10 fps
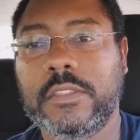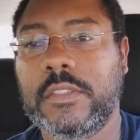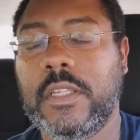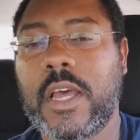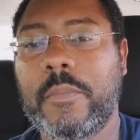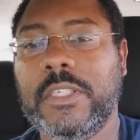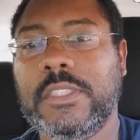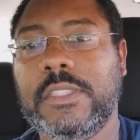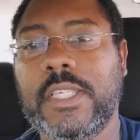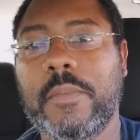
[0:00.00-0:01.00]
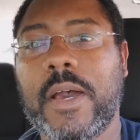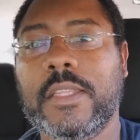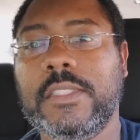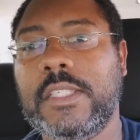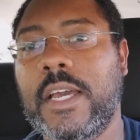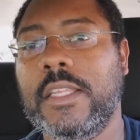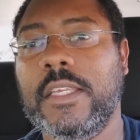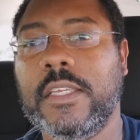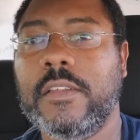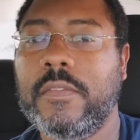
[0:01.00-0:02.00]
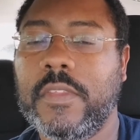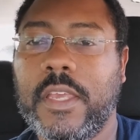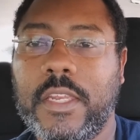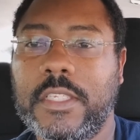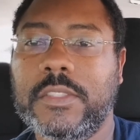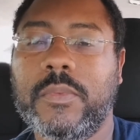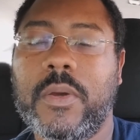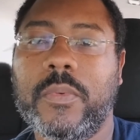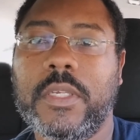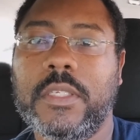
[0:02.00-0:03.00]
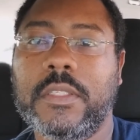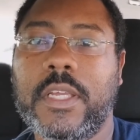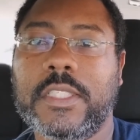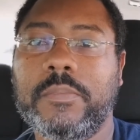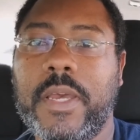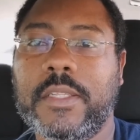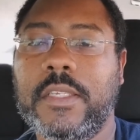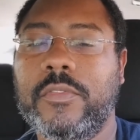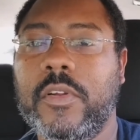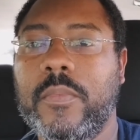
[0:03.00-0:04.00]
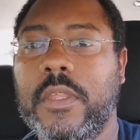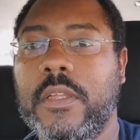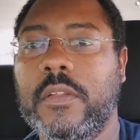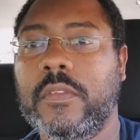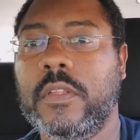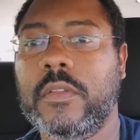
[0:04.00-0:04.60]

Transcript: Not much to say about the styling. It is what we expected from the